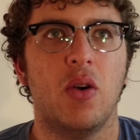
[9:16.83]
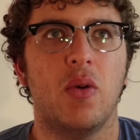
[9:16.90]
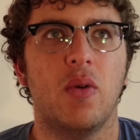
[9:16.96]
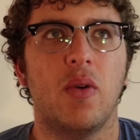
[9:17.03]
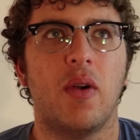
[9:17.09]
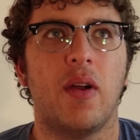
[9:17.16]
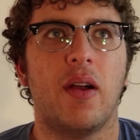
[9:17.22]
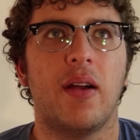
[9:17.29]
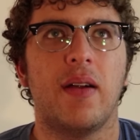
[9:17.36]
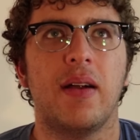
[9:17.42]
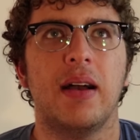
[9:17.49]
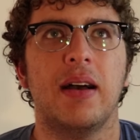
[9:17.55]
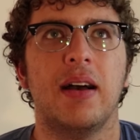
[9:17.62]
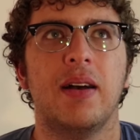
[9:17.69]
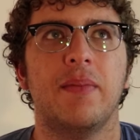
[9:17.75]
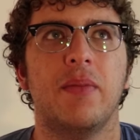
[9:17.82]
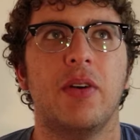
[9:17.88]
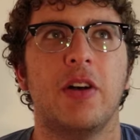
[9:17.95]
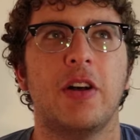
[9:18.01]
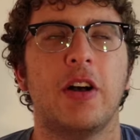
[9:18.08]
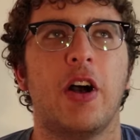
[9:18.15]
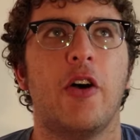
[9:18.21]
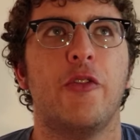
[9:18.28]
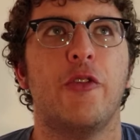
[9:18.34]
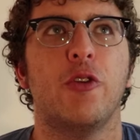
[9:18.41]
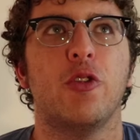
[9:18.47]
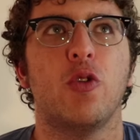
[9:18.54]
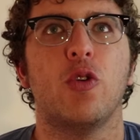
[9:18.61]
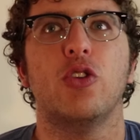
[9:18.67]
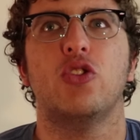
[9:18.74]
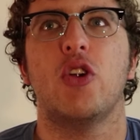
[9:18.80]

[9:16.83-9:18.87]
or um, other Lord